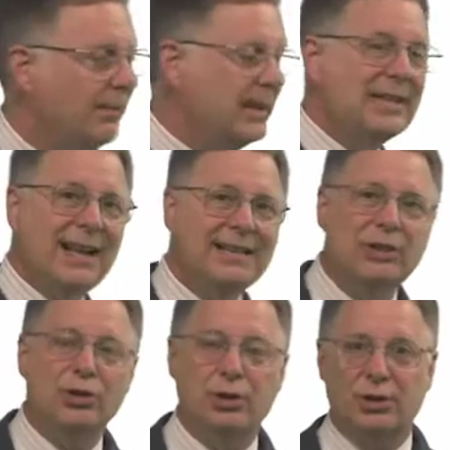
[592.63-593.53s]
It's not
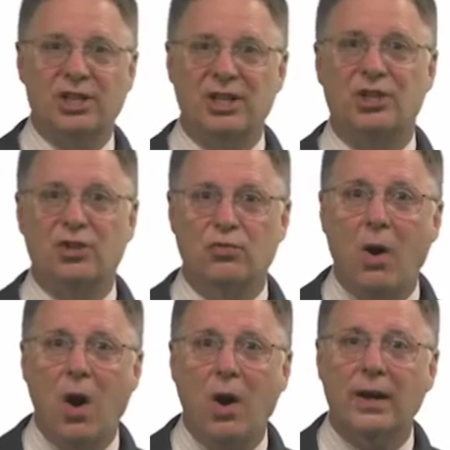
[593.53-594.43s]
that your decision's
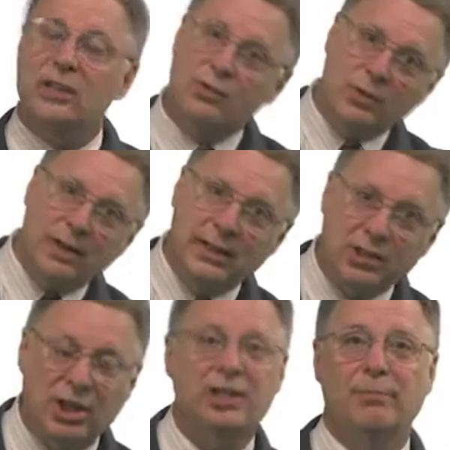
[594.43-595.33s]
wrong. It's
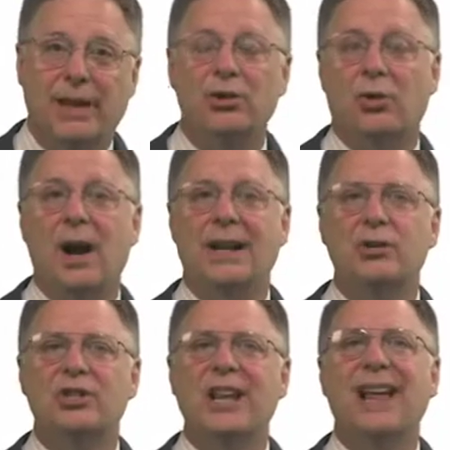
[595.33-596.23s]
just make sure I
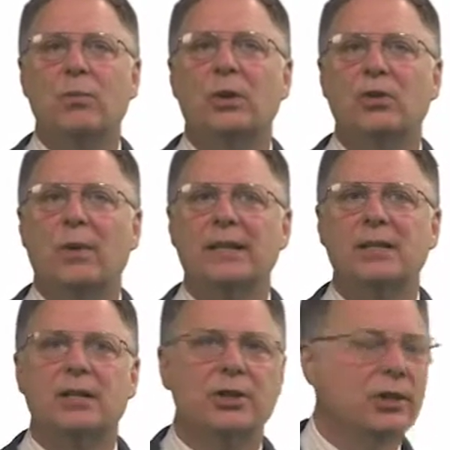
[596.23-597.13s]
understand what the right
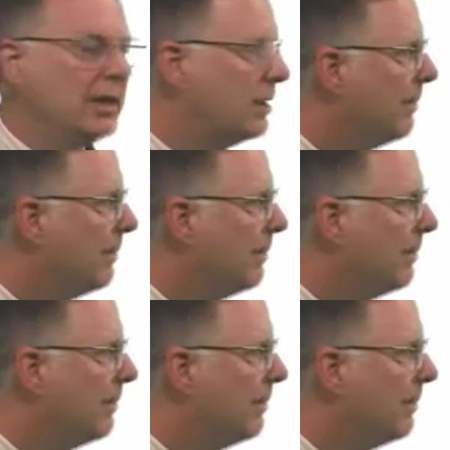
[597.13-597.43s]
decision is.